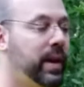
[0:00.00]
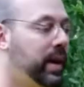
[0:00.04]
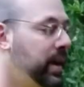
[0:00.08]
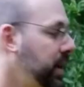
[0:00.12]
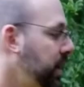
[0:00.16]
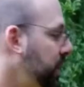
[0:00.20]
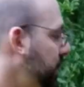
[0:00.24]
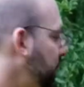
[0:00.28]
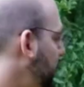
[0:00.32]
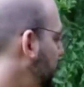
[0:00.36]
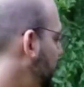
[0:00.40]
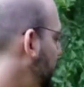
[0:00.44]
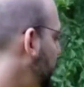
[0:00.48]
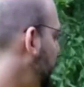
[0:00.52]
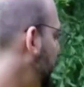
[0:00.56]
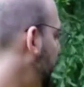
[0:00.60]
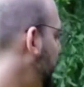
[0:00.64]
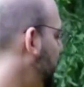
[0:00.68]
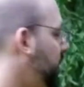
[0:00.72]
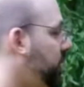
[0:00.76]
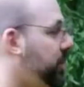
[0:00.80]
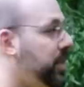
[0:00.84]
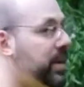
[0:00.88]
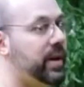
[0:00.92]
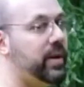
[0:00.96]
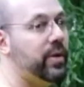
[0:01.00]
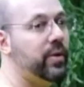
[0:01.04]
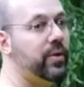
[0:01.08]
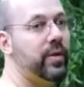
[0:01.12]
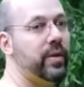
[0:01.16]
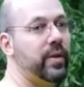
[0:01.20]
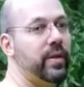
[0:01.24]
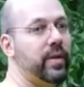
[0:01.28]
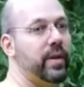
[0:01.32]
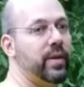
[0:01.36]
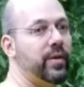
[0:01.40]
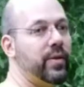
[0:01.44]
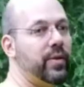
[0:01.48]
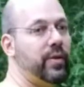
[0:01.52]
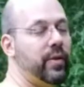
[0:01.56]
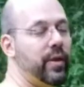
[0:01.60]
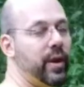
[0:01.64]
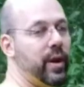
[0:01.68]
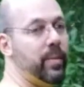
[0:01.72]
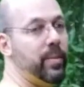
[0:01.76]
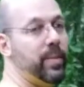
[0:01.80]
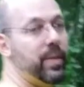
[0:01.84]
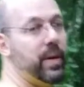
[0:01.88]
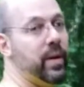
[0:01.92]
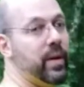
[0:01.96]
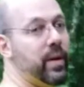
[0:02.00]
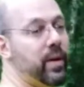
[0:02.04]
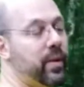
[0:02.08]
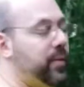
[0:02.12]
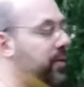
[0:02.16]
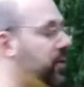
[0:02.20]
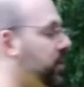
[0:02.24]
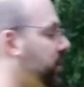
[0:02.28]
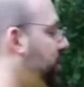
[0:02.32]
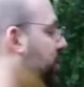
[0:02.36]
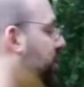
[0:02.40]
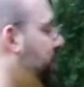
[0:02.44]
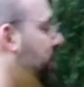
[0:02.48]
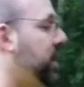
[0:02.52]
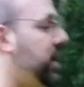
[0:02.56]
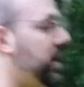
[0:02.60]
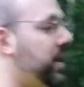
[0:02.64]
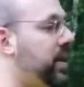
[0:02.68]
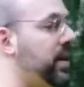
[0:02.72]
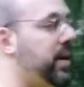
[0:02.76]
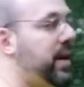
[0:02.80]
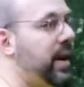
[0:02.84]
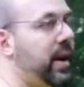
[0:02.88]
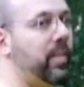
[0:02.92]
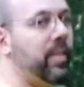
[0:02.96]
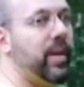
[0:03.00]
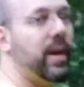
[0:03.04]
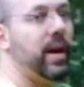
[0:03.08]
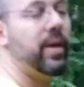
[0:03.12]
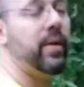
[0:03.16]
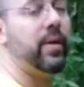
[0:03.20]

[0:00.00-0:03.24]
So we're going to be using this stump here from a tree that came down in